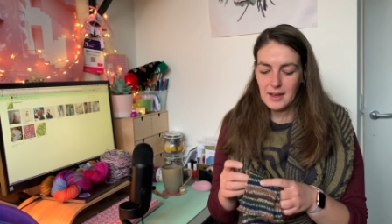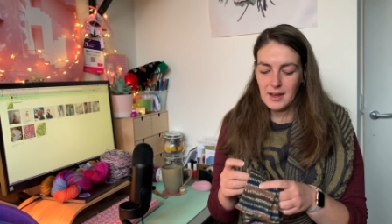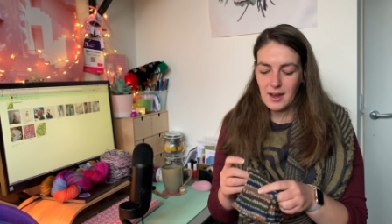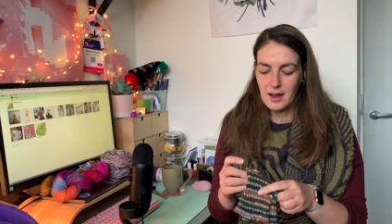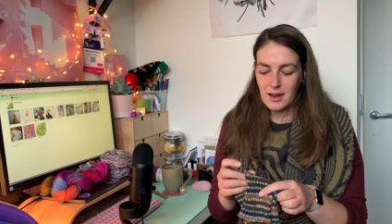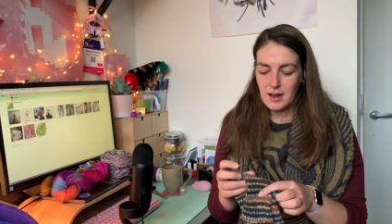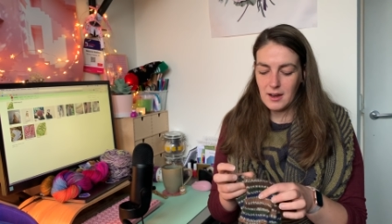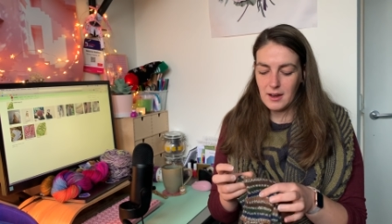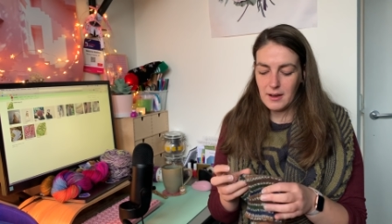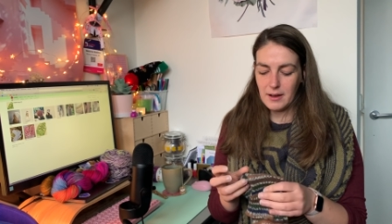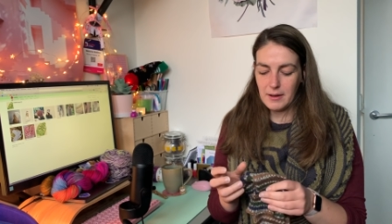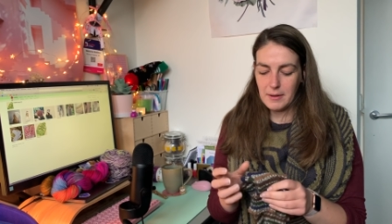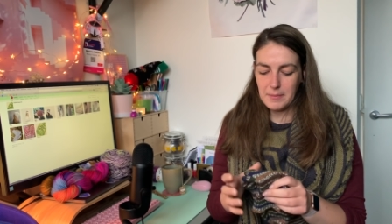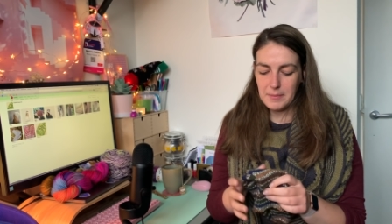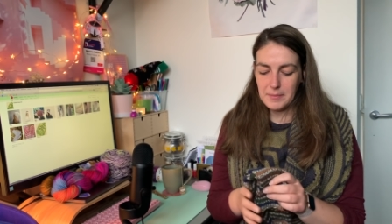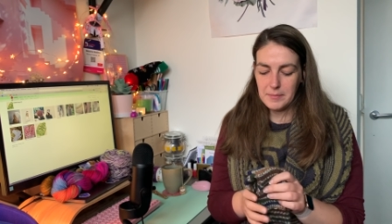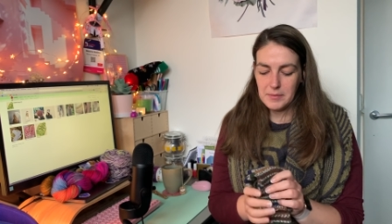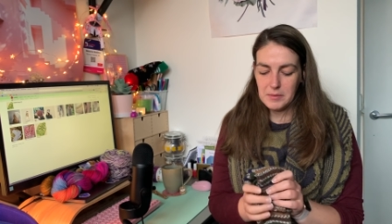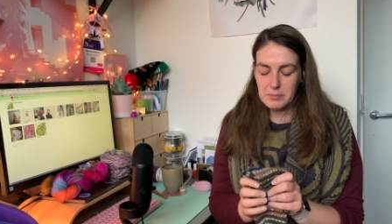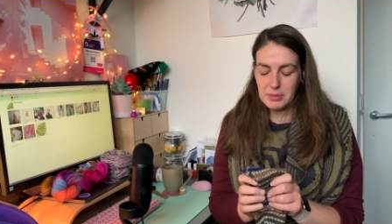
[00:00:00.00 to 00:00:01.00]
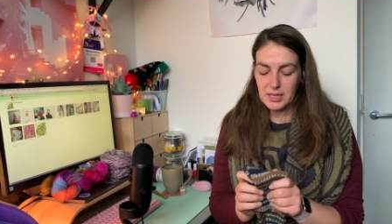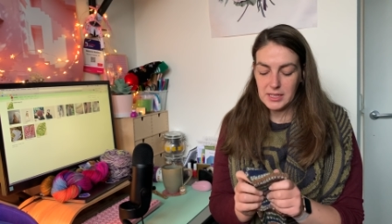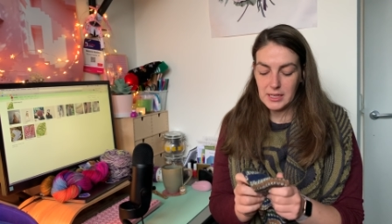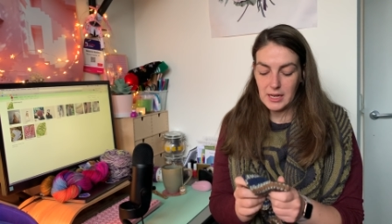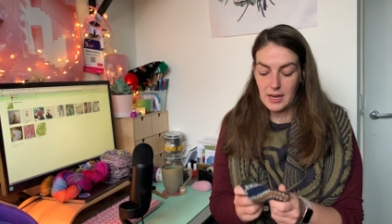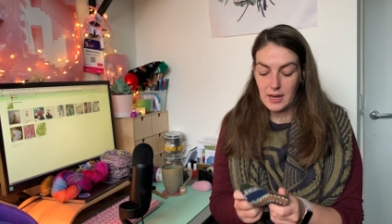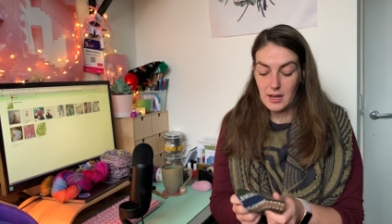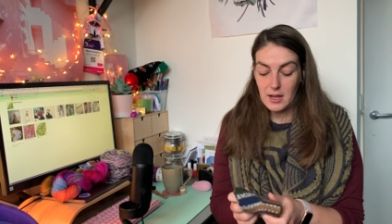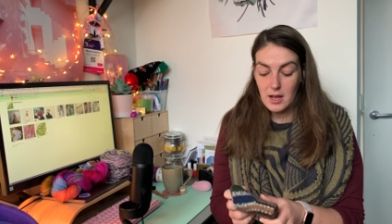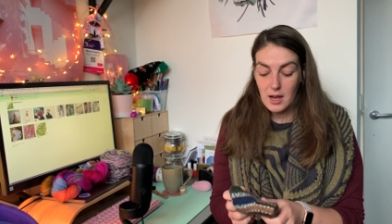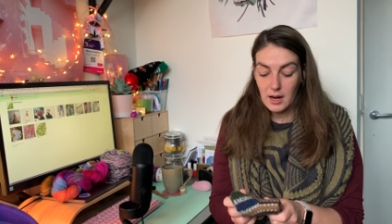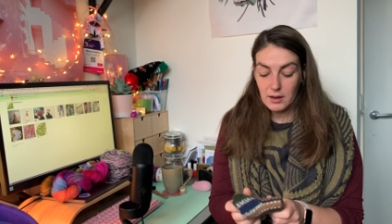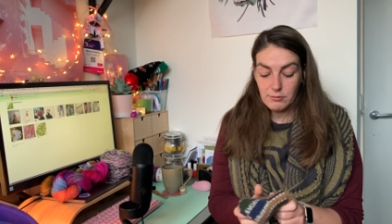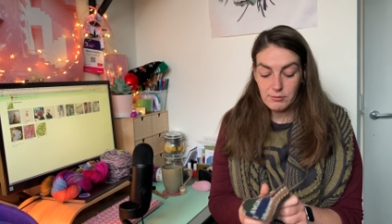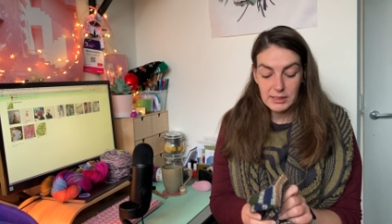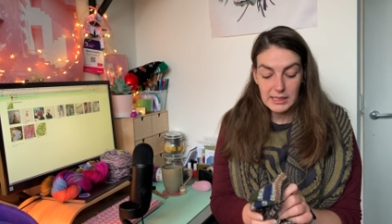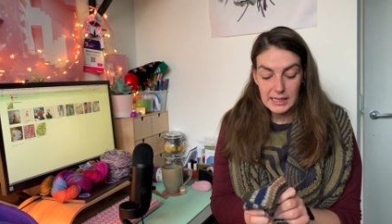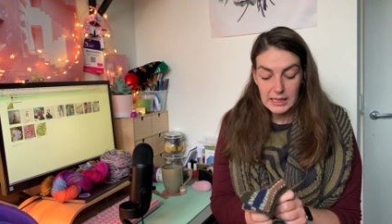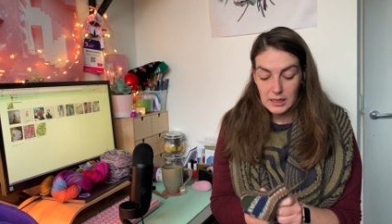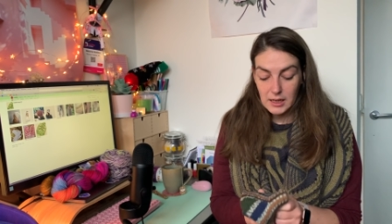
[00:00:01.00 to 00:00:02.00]
But yeah, I
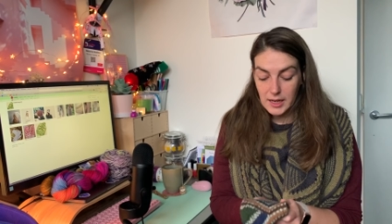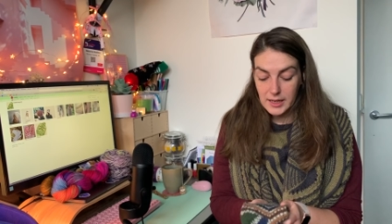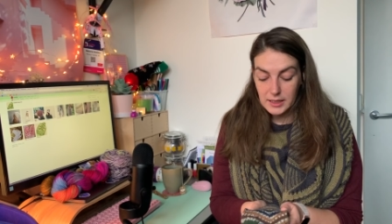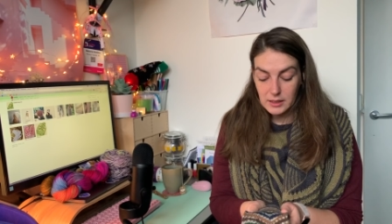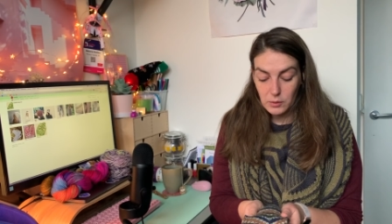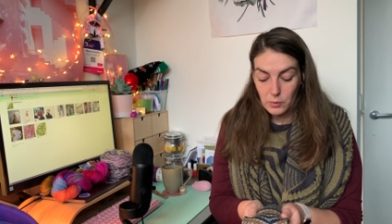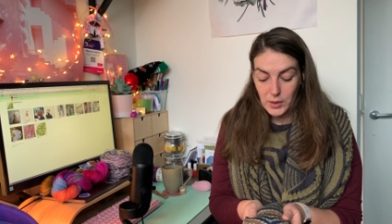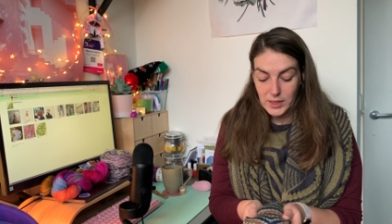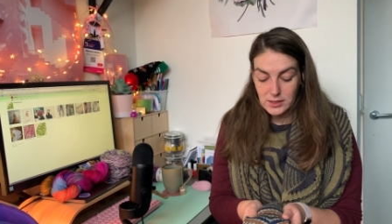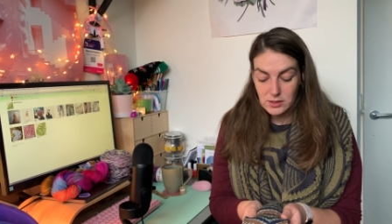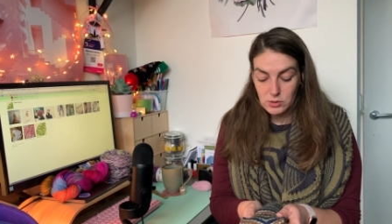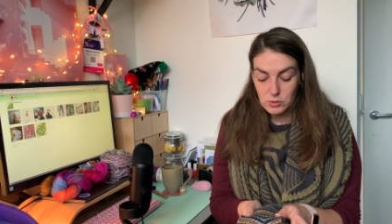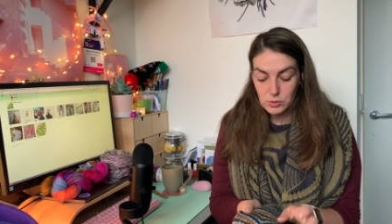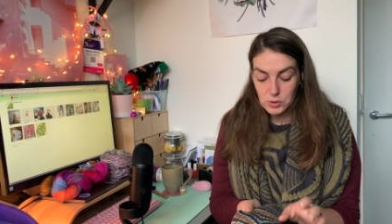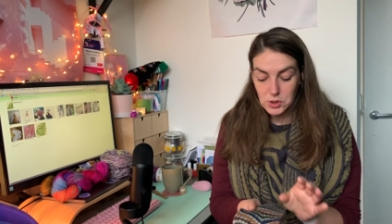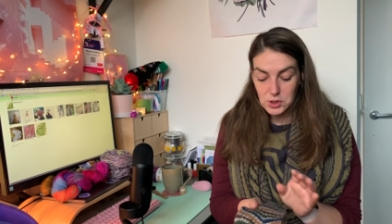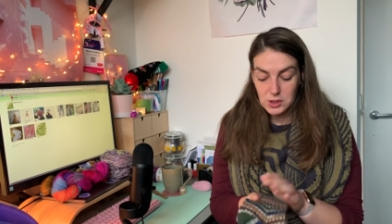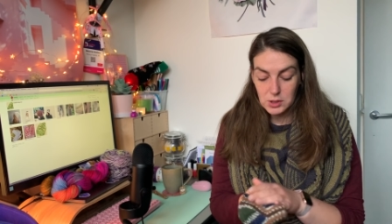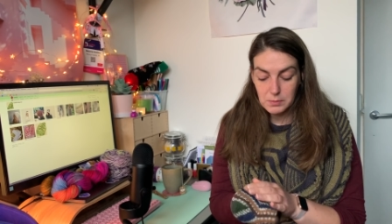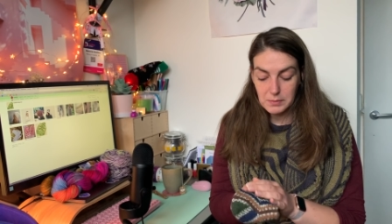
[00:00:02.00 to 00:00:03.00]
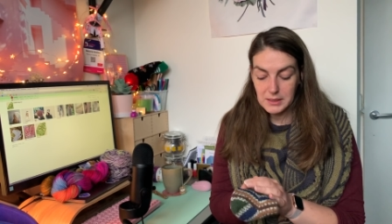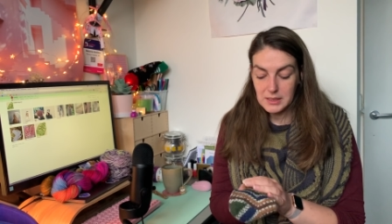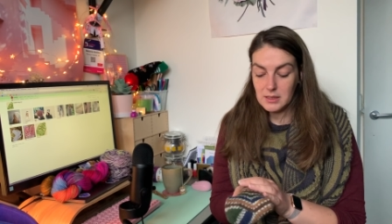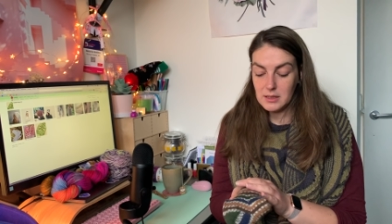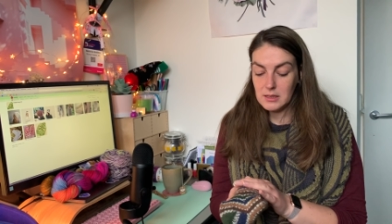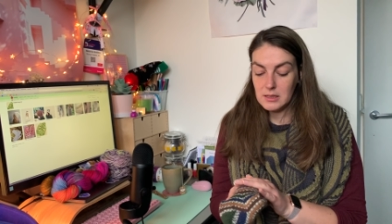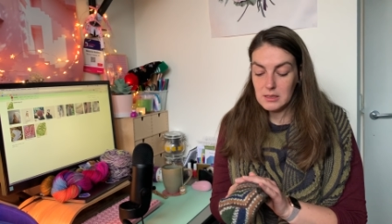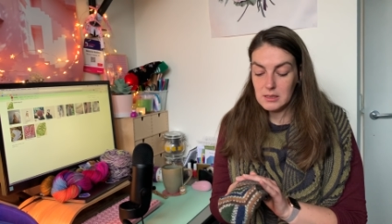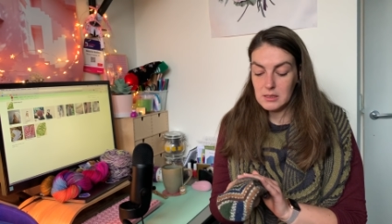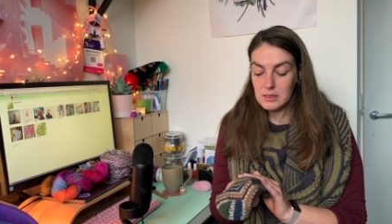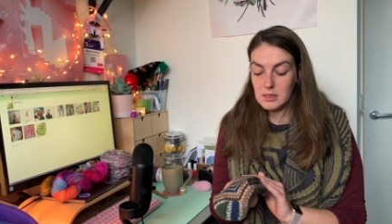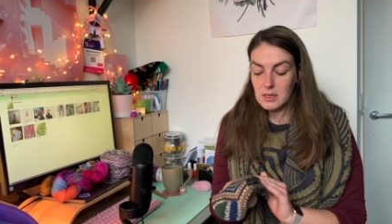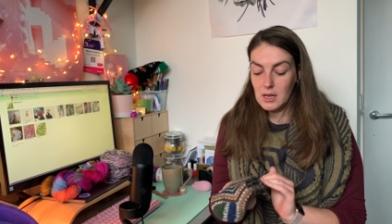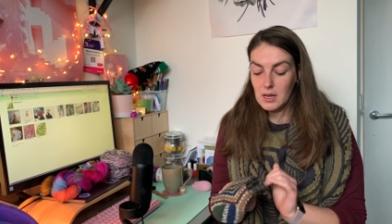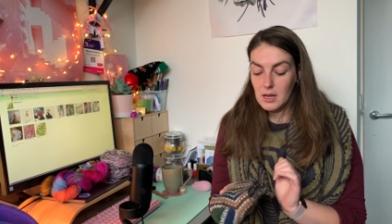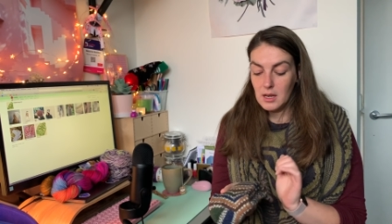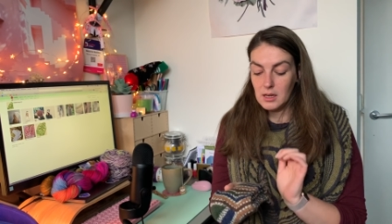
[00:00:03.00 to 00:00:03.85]
really like West Yorkshire Spinners